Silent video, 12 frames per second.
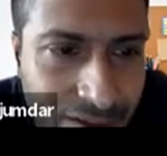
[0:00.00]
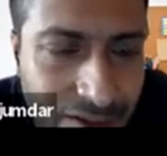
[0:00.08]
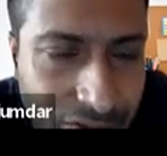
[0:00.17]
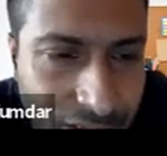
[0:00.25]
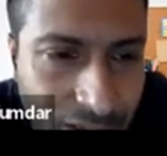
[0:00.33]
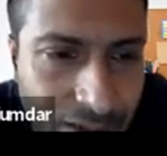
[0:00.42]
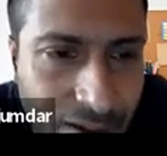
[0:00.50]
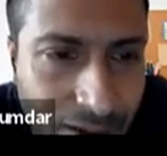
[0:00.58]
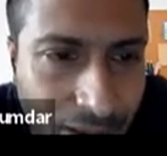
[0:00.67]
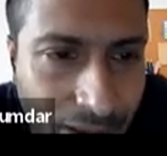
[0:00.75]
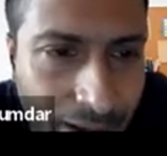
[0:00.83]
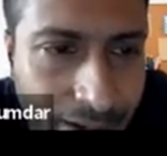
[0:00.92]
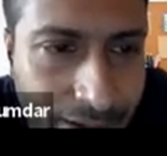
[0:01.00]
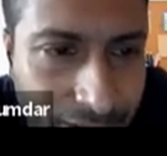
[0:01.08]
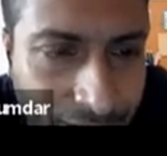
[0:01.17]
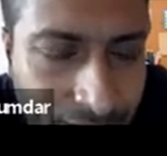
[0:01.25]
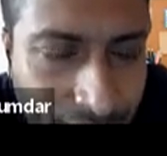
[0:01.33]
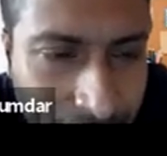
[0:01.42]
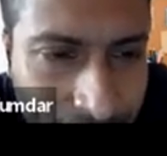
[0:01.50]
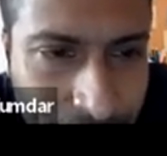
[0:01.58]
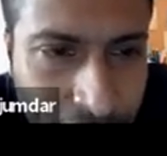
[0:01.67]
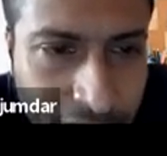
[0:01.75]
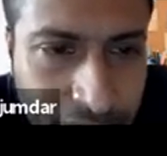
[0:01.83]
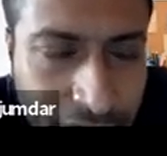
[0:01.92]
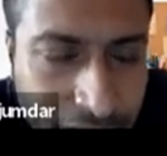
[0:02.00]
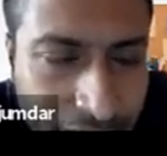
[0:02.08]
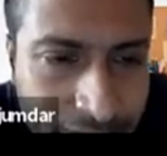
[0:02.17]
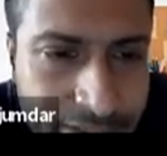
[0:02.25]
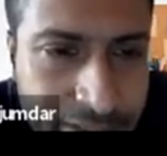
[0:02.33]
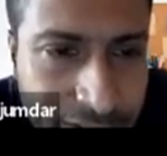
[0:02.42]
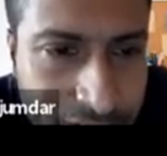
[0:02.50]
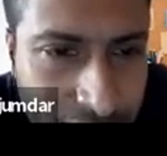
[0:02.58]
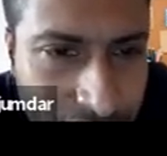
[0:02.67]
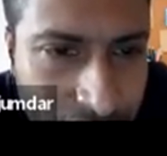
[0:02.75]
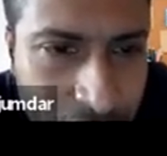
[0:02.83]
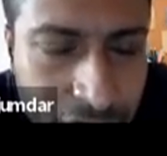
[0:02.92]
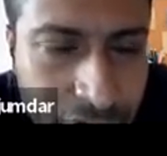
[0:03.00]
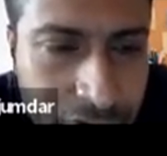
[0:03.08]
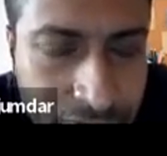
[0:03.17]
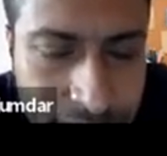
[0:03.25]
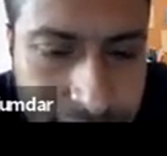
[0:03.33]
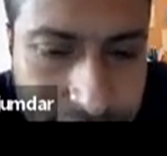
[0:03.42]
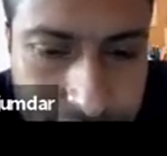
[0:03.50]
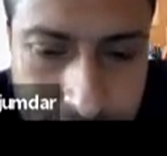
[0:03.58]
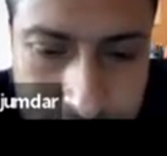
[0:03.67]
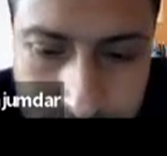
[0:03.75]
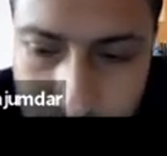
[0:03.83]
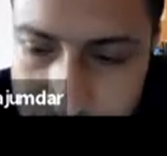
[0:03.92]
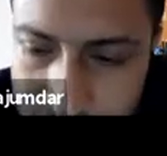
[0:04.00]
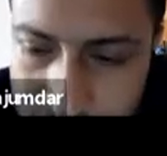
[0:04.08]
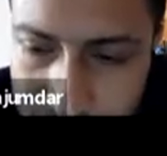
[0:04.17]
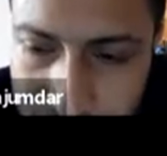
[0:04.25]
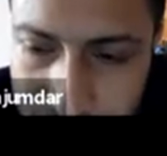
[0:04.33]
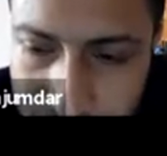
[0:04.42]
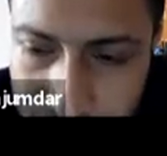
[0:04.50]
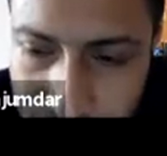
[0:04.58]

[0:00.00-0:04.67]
Okay, and for every edge you basically create